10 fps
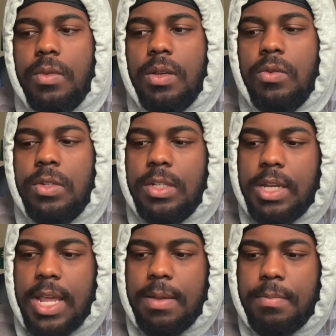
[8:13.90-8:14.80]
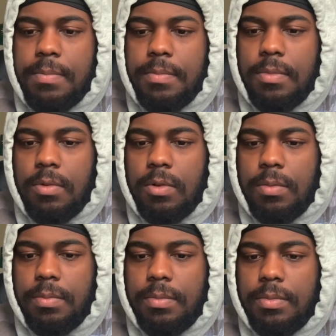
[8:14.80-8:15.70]
what was his name?
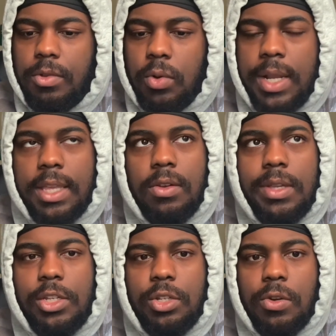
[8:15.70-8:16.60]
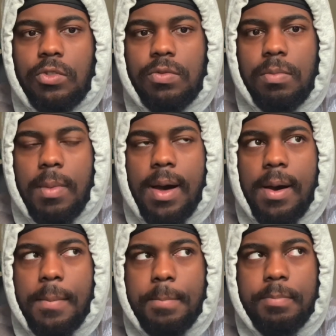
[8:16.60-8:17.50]
The one that killed Ichigo's
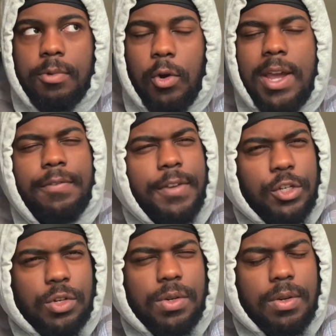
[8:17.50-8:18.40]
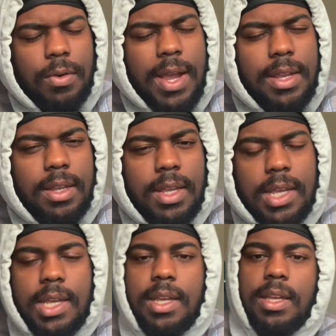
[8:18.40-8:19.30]
mom. Grand Fisher, right?
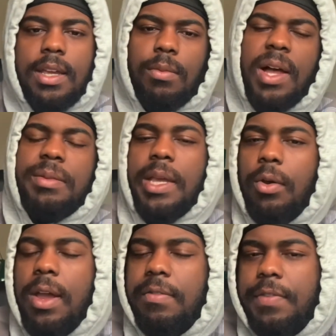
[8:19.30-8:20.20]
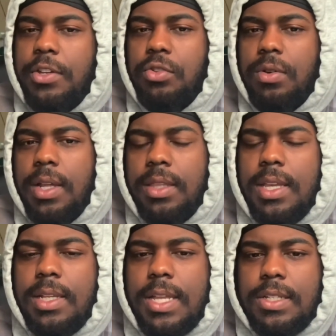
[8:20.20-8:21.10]
It reminds me of Grand Fisher, I
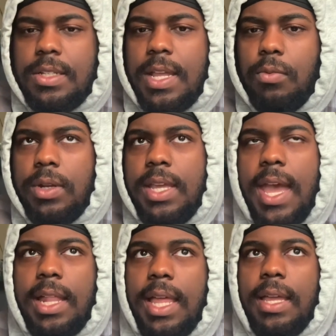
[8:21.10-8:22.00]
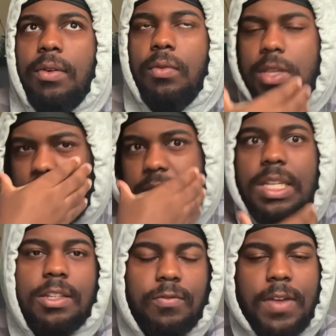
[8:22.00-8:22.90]
think that's his name. When he had, like, when you could
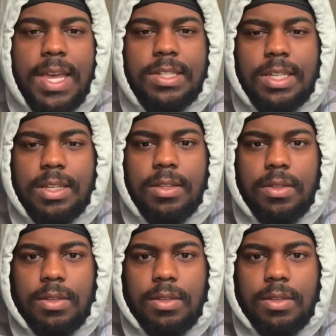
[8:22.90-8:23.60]
see his face, and